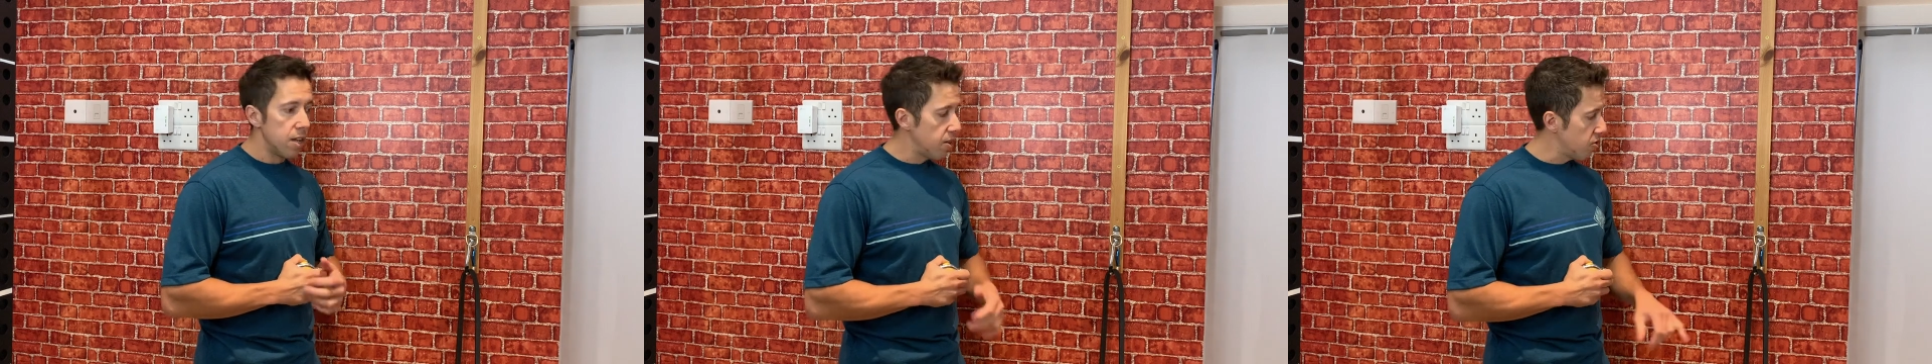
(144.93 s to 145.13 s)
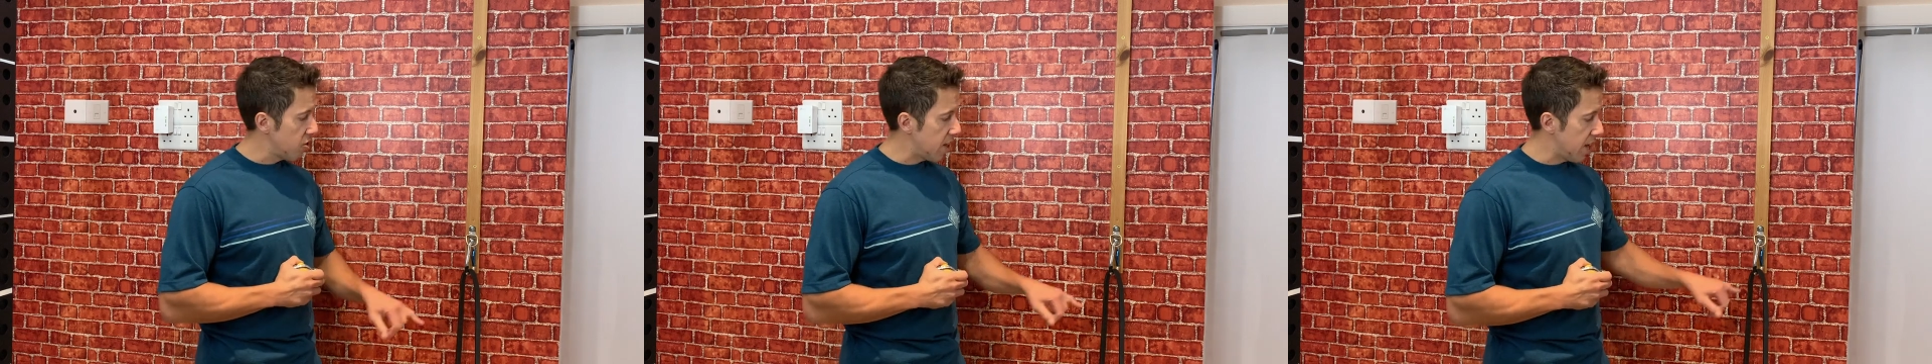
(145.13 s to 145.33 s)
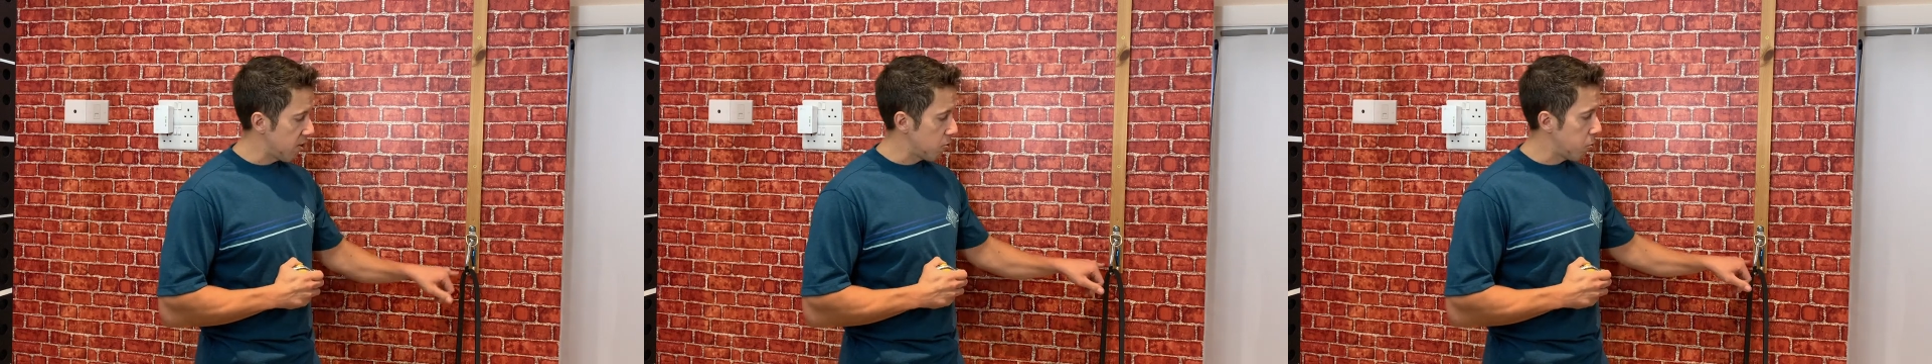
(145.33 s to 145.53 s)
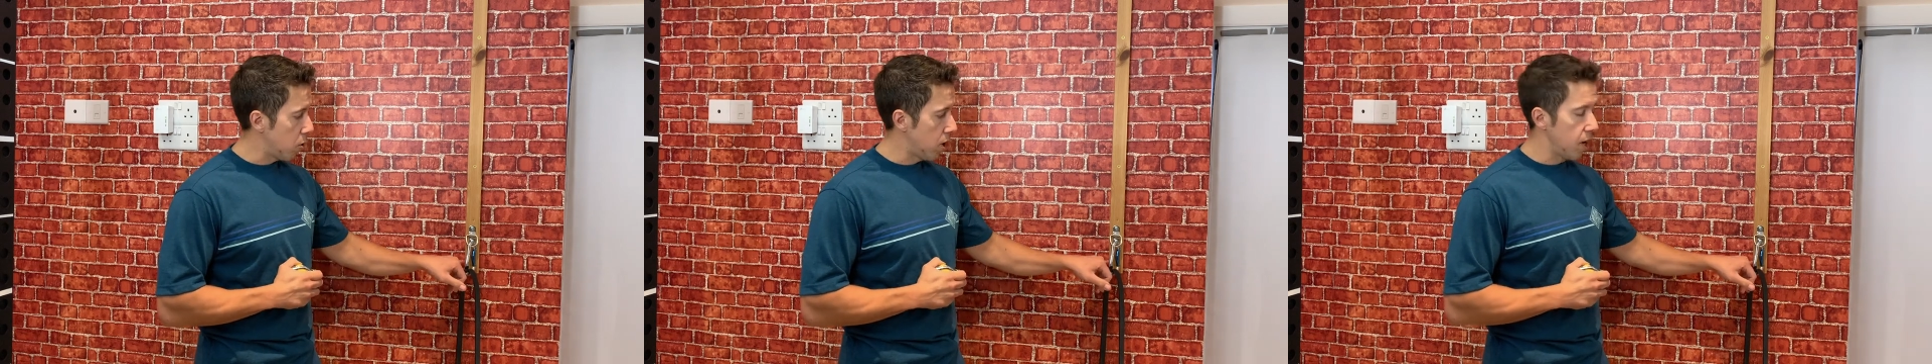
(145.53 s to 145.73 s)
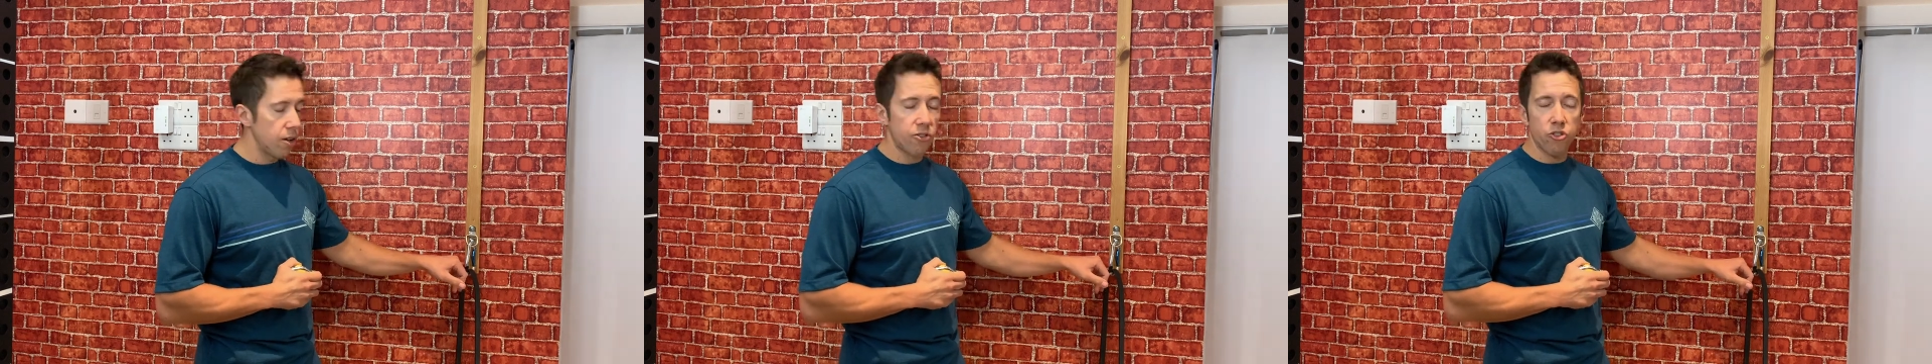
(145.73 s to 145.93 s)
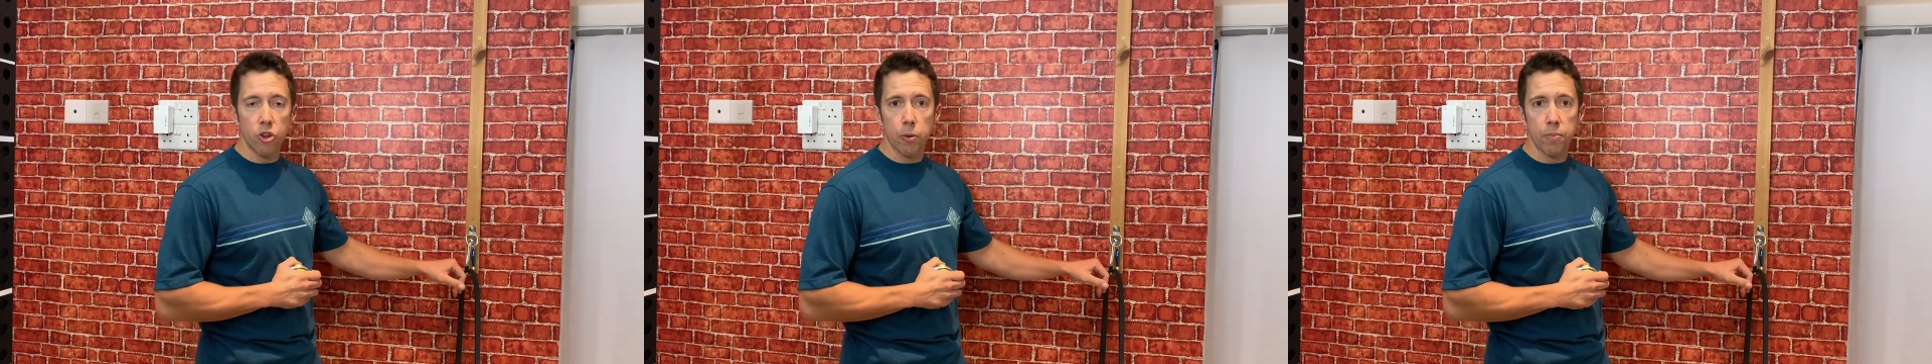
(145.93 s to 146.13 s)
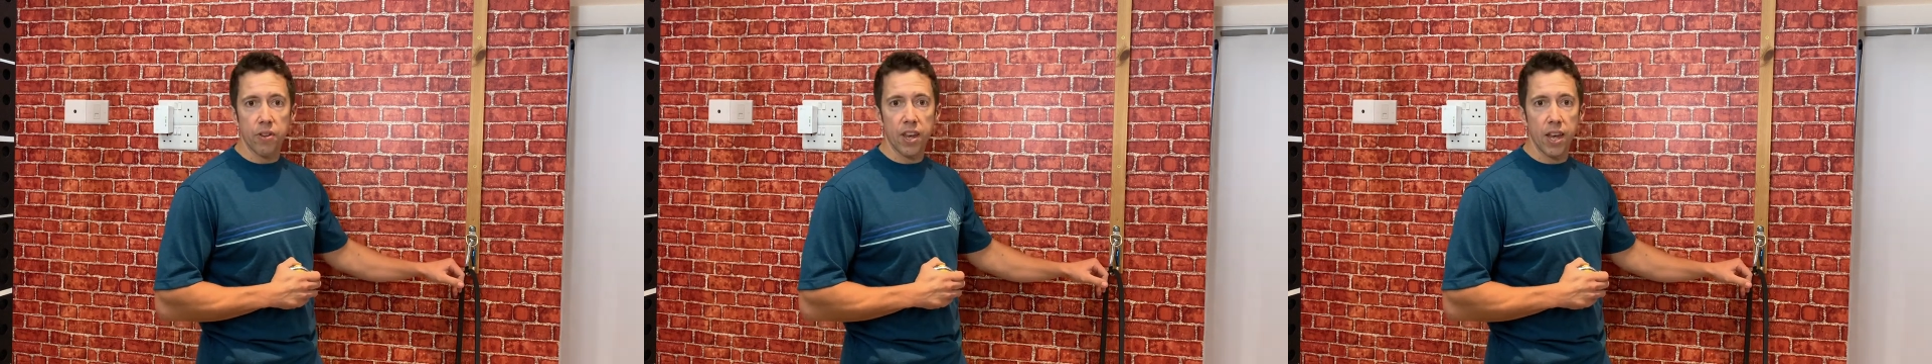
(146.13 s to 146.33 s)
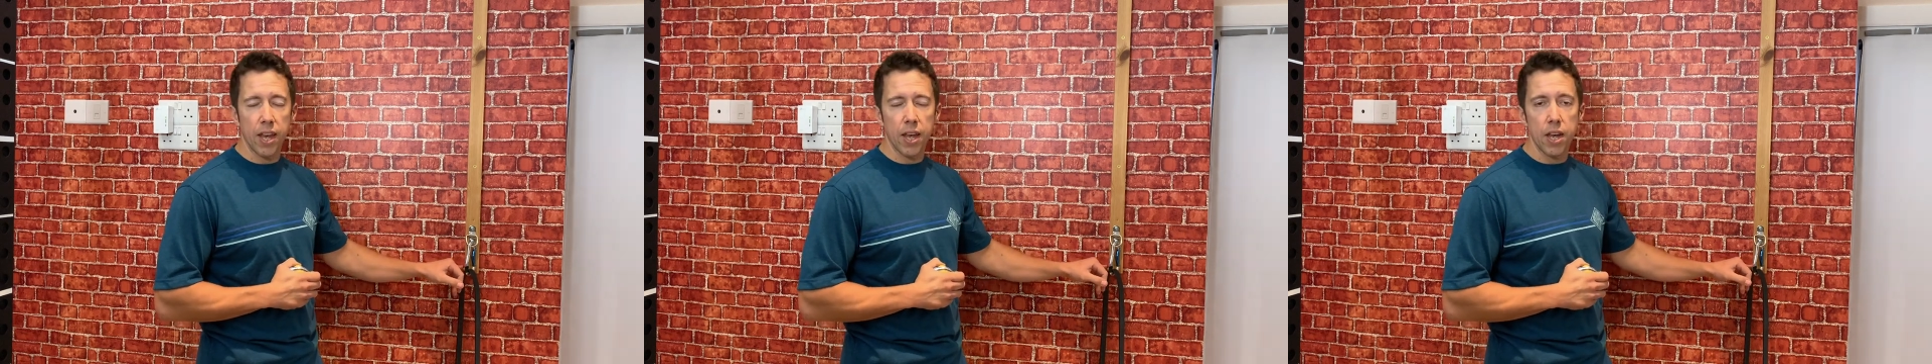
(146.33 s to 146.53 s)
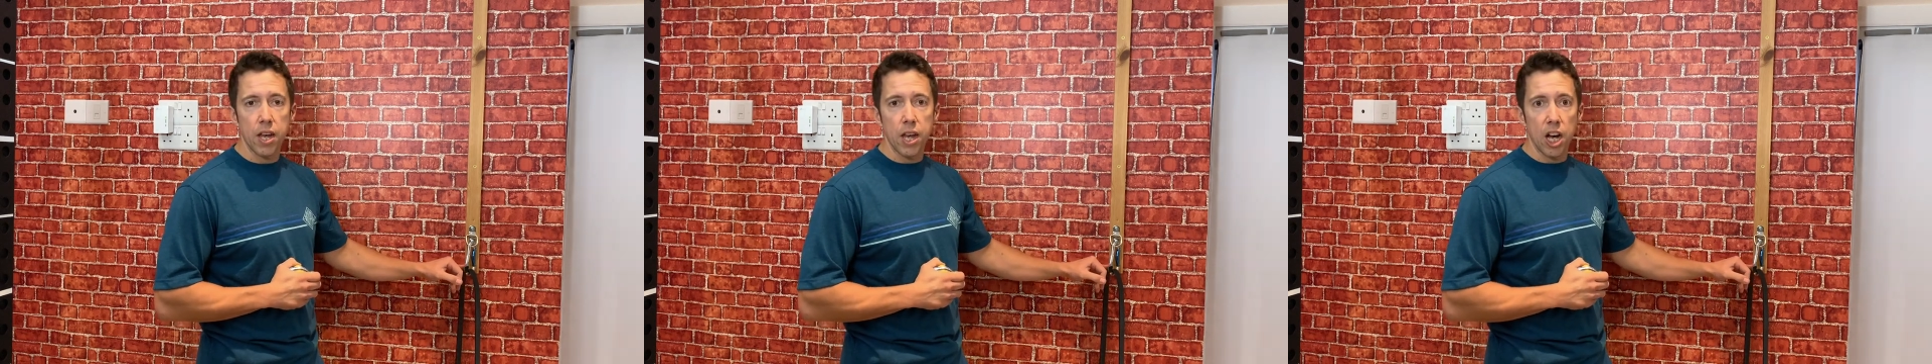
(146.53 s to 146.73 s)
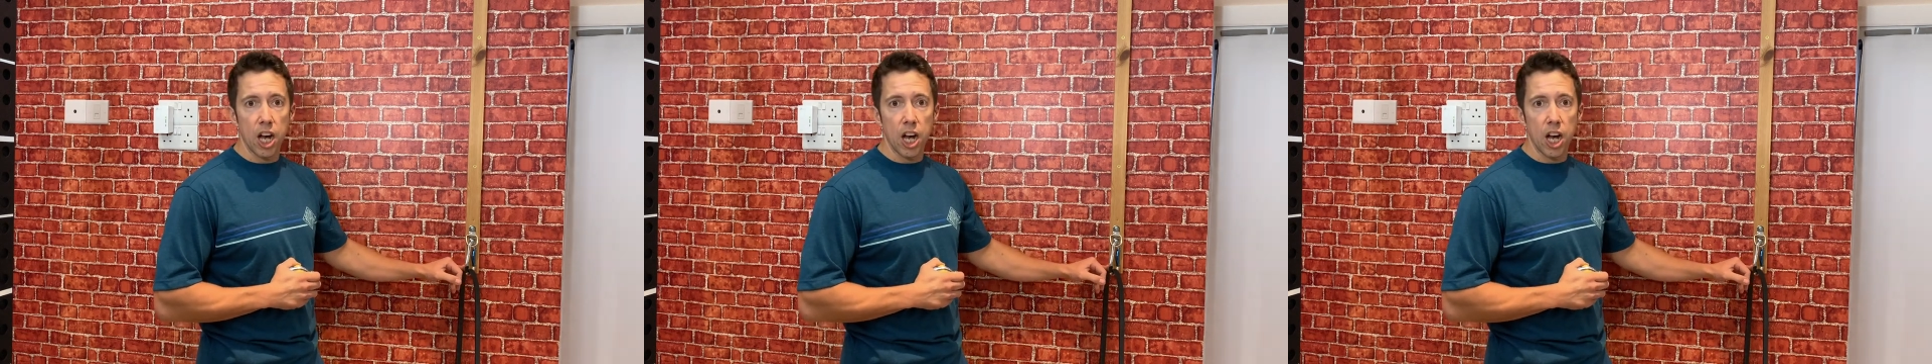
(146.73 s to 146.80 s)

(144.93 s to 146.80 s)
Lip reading: so that's why I stopped here